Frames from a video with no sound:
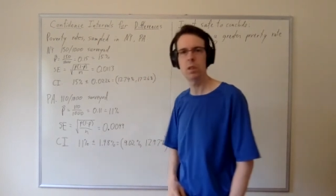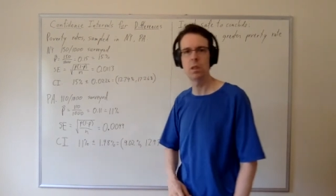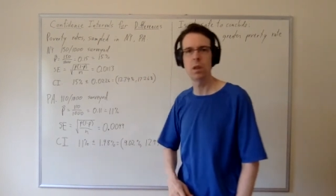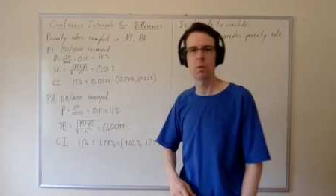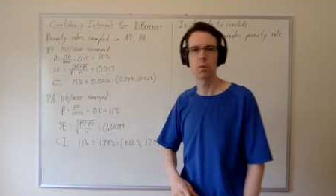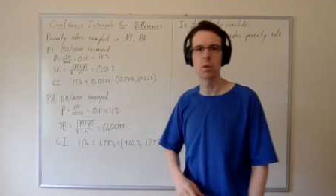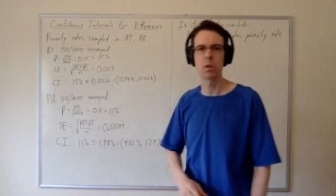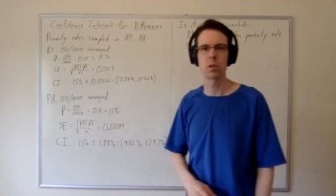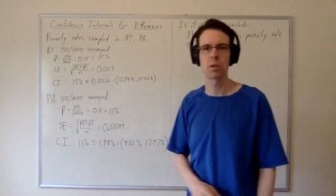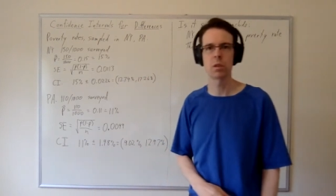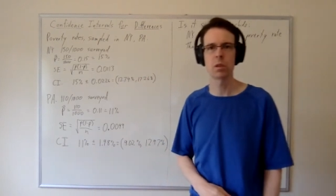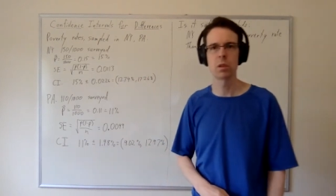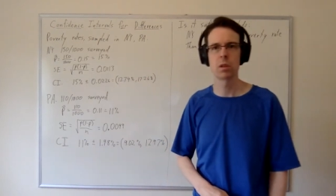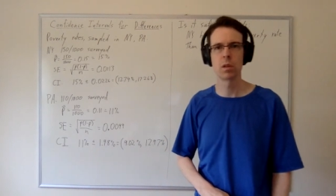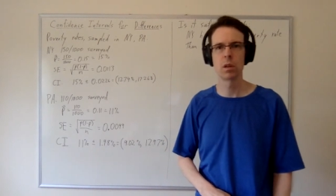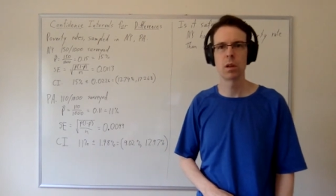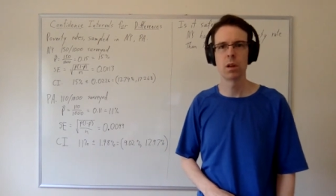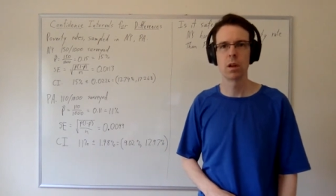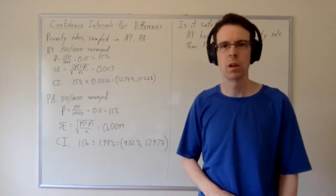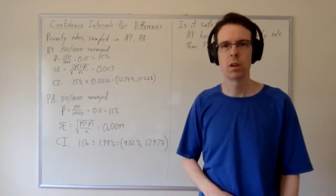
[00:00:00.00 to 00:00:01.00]
of these numbers.
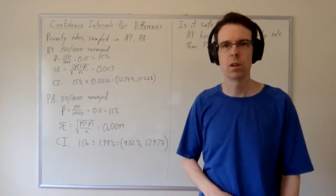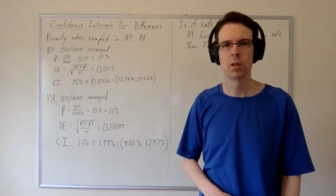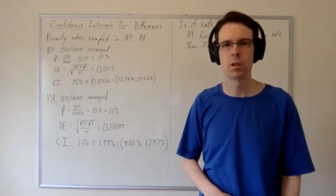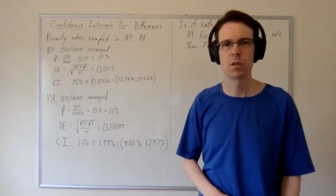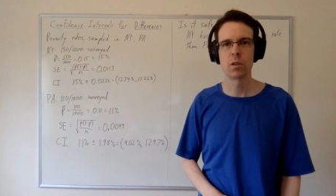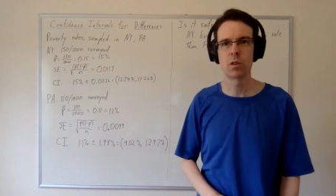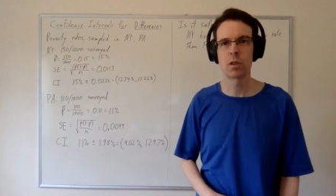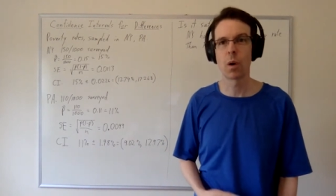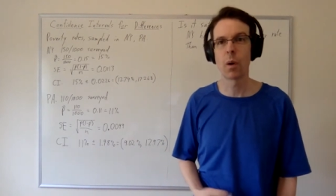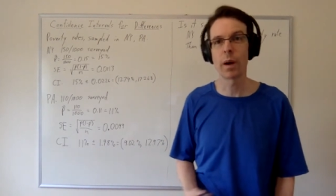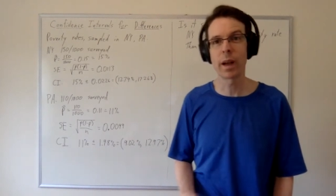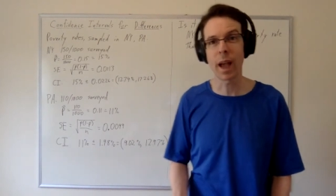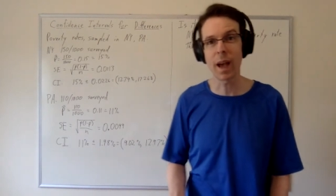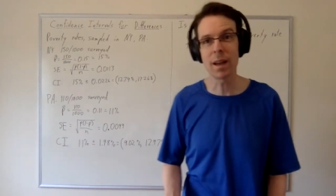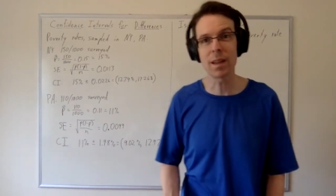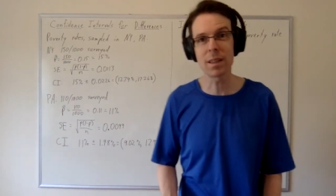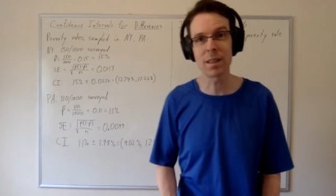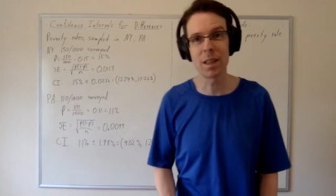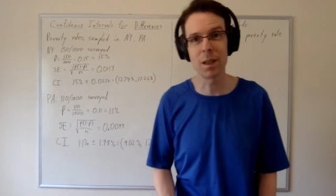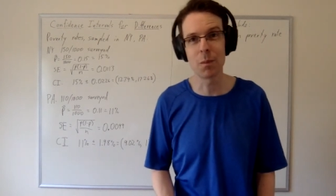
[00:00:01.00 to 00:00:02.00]
So
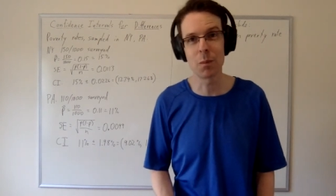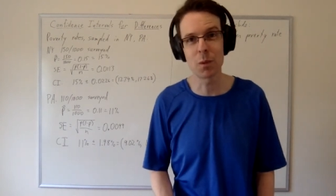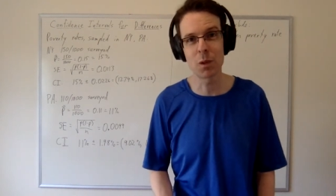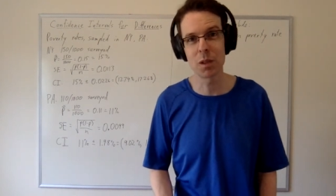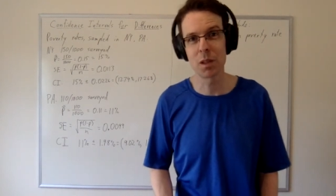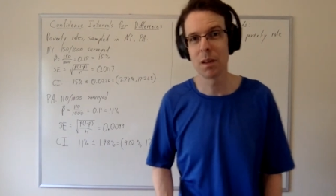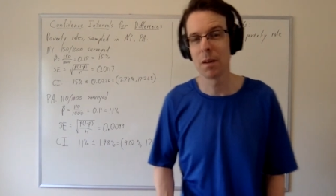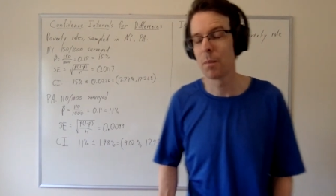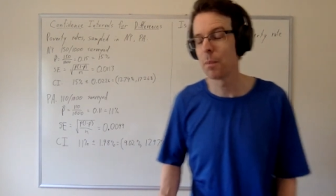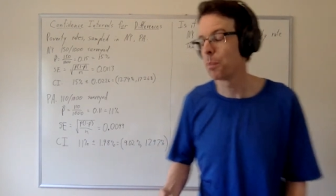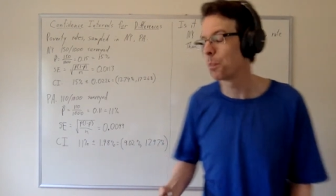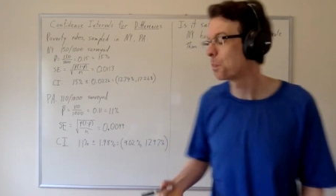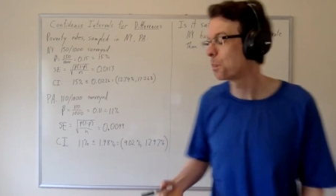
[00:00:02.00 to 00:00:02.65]
again, it seems